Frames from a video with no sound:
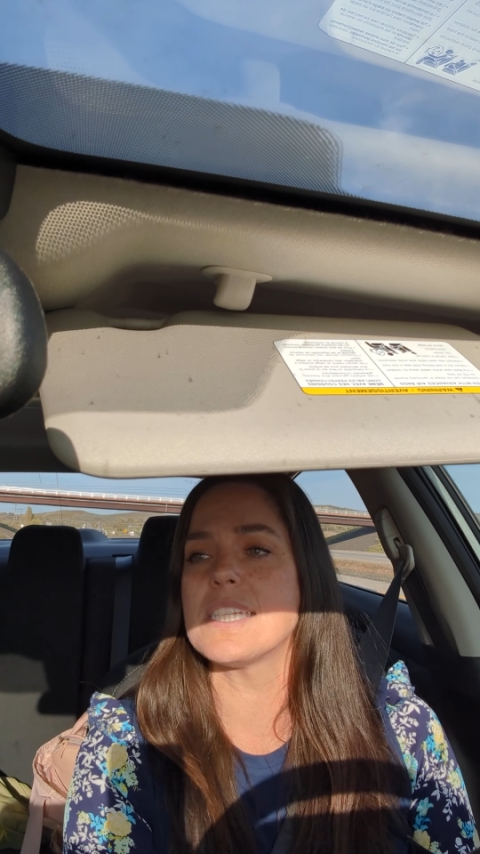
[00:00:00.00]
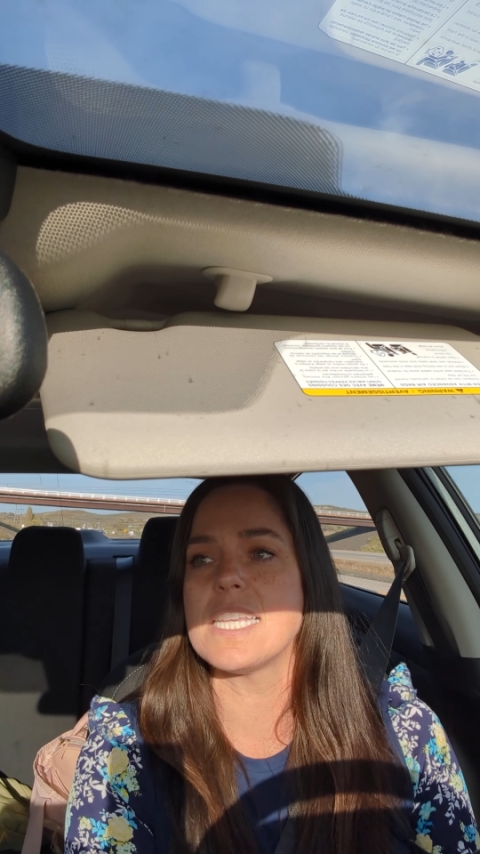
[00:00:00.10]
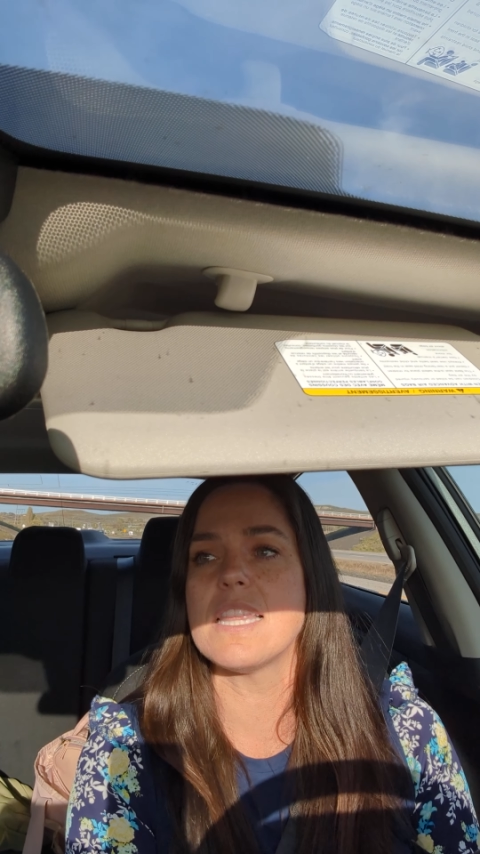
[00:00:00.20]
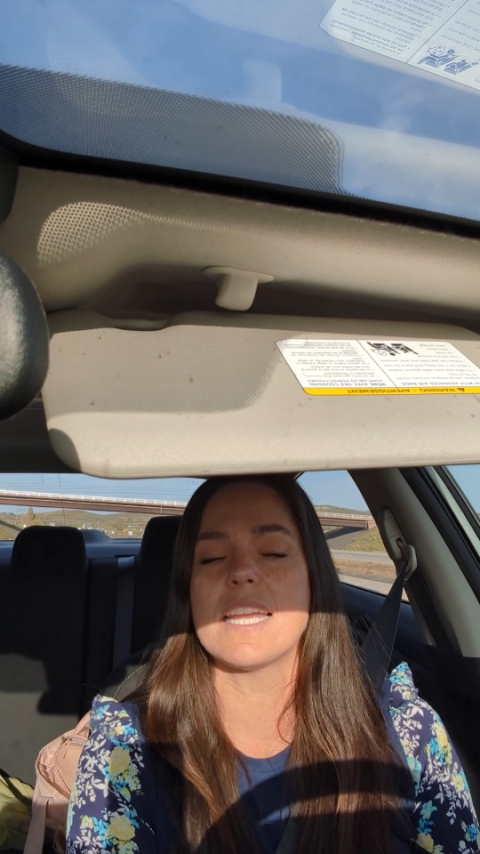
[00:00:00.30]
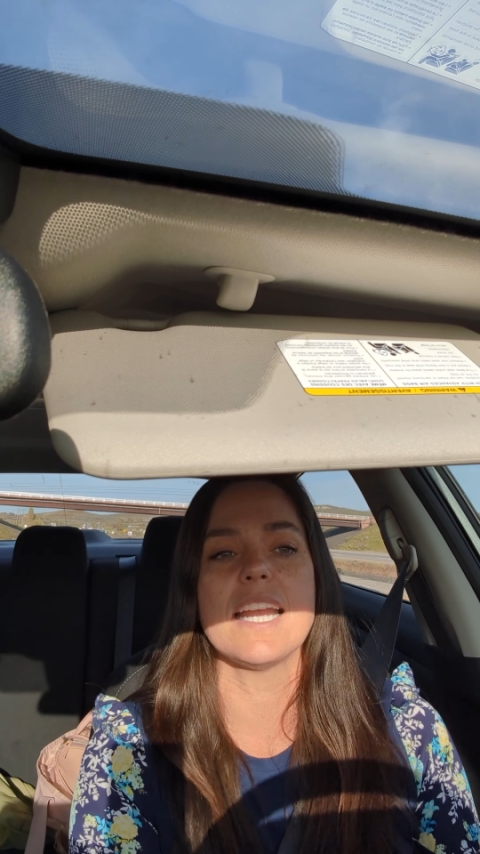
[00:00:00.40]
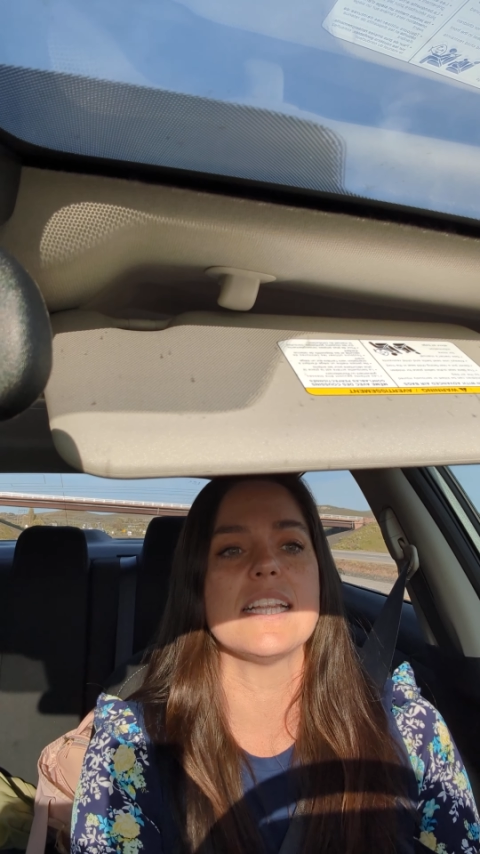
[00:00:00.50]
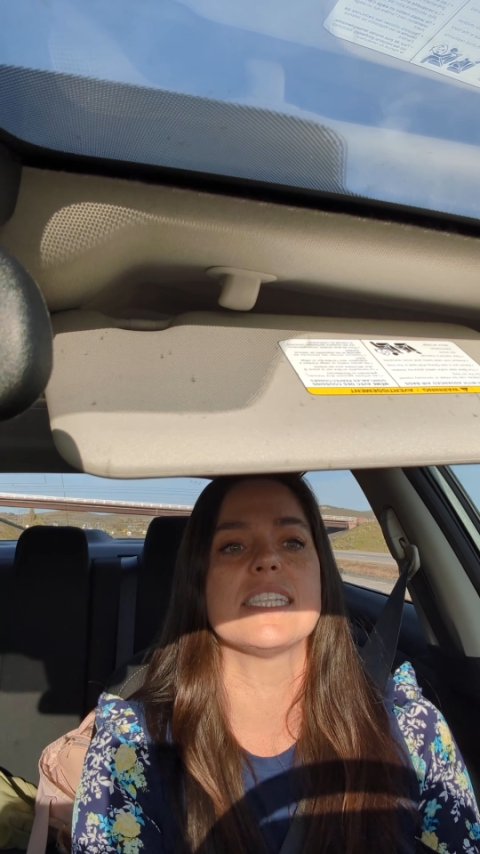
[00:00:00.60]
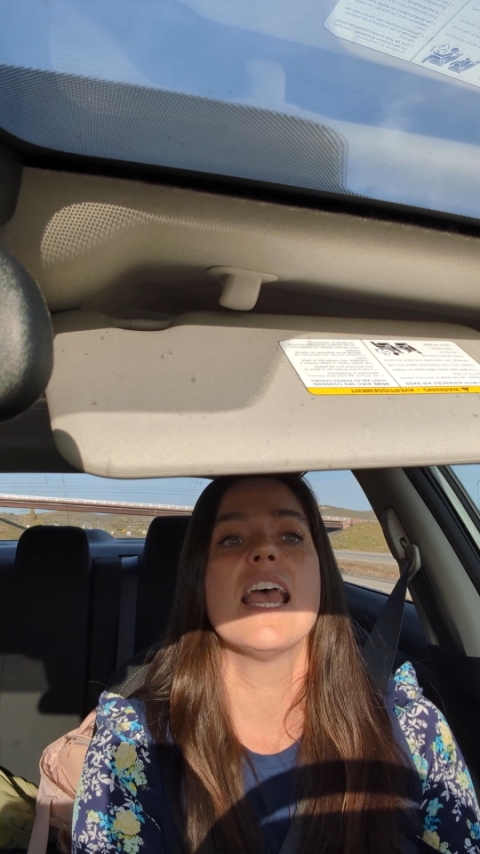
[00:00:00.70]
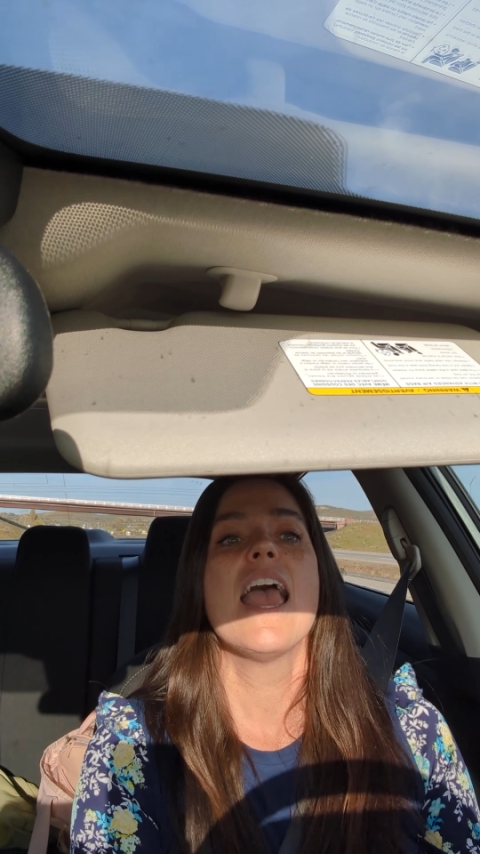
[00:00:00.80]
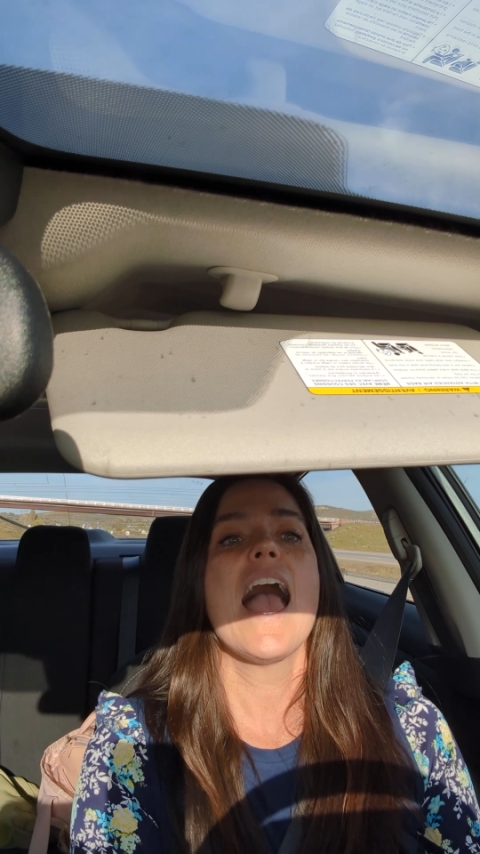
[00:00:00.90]
see the
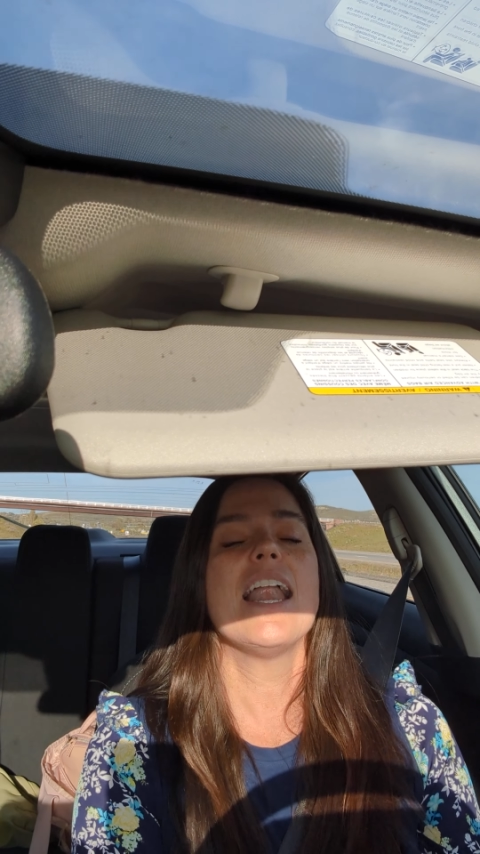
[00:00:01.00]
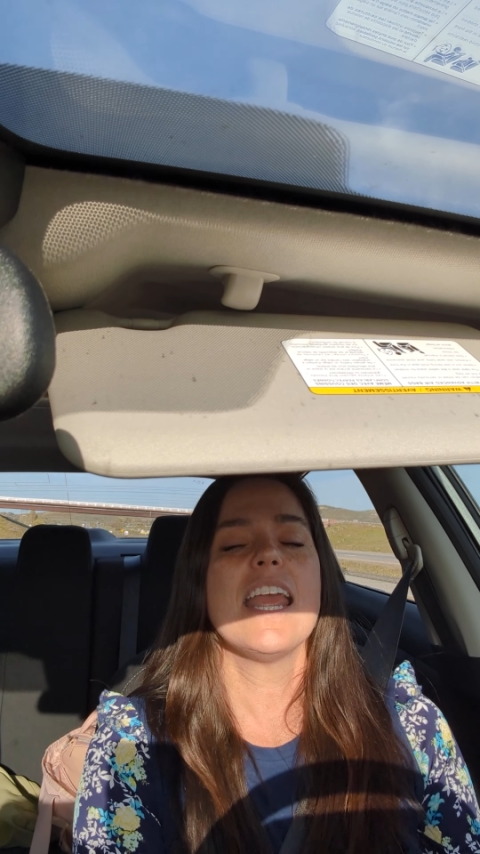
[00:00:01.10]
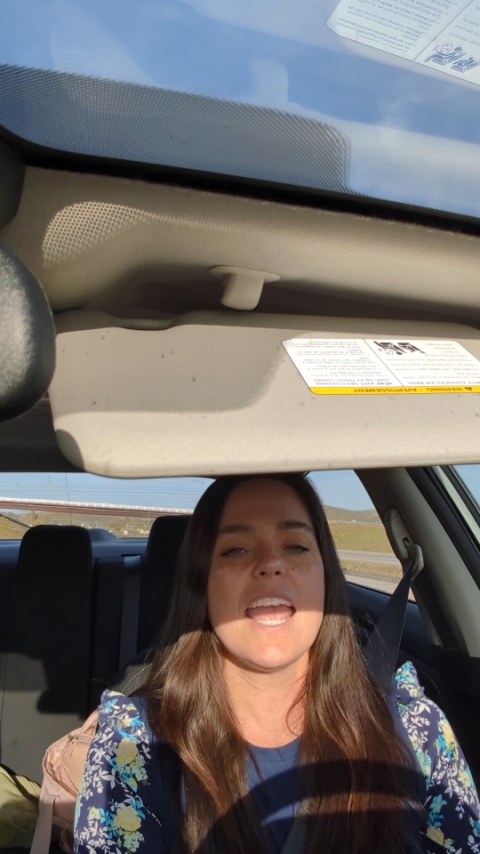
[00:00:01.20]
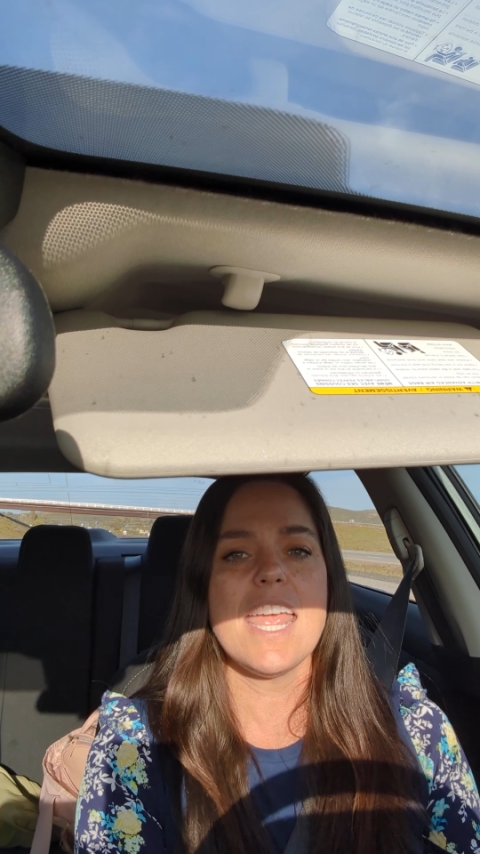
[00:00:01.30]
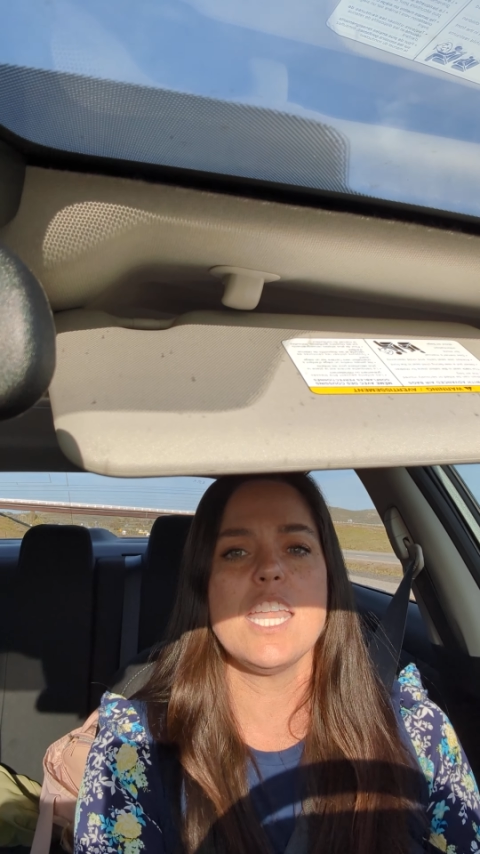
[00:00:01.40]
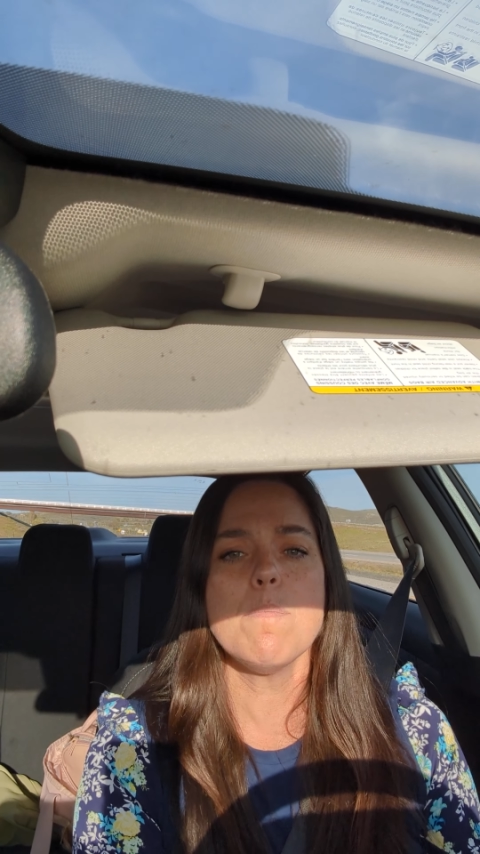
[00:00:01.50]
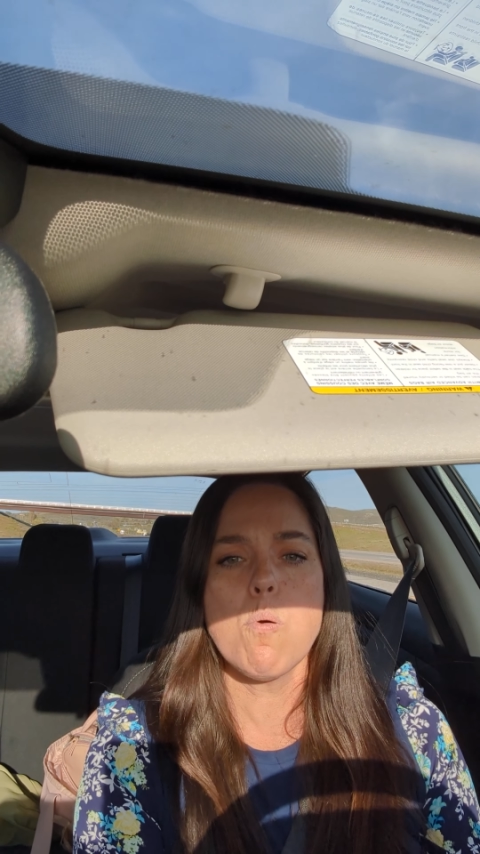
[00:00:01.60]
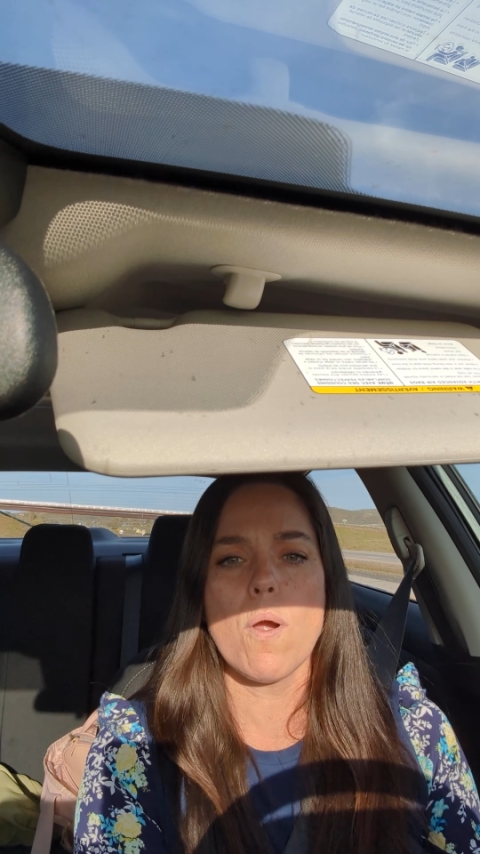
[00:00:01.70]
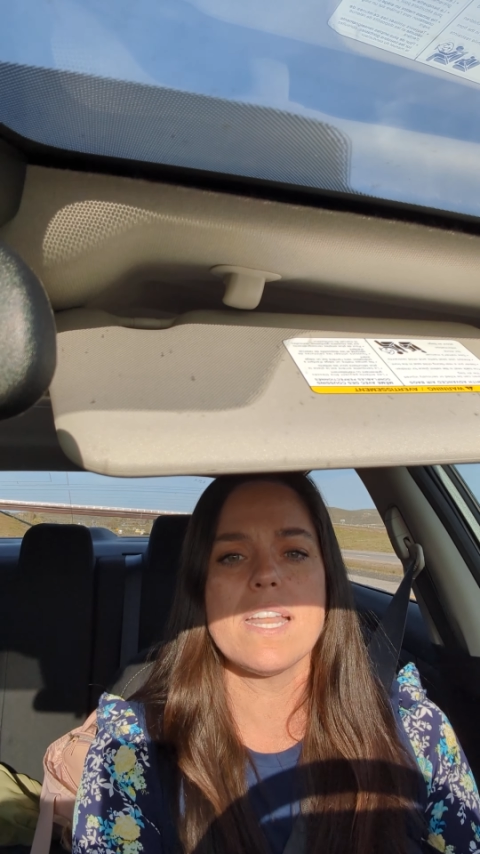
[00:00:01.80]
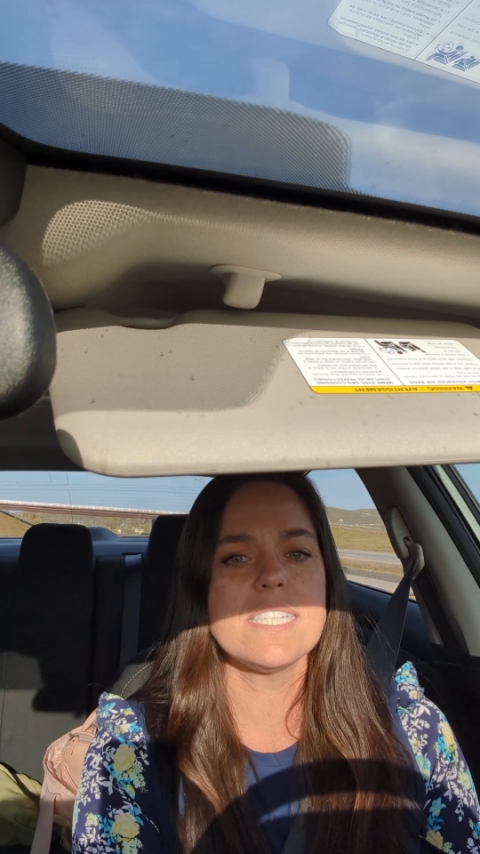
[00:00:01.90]
kids. At any
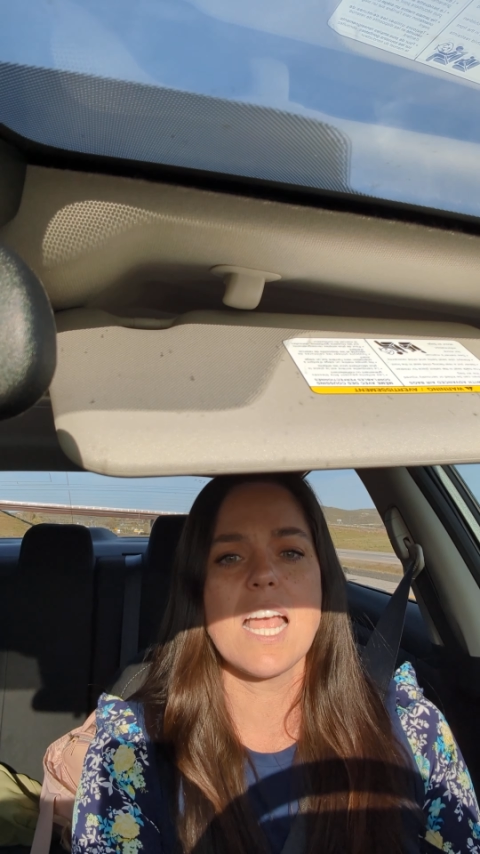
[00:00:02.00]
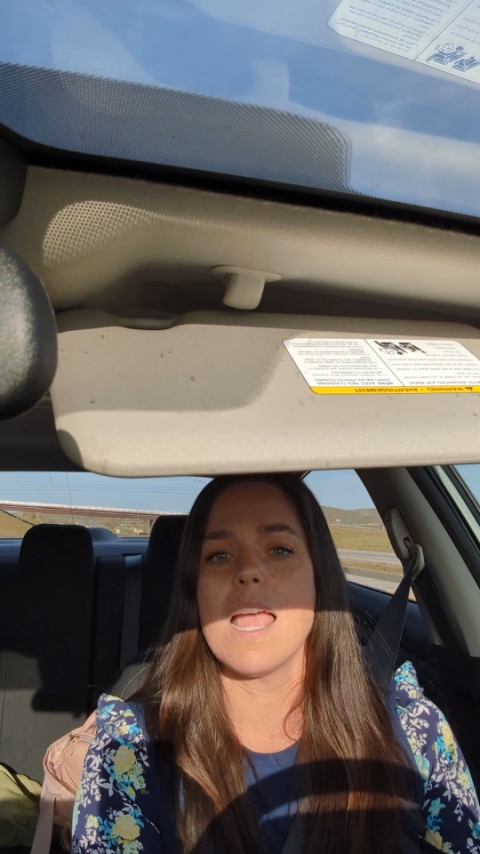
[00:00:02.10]
point in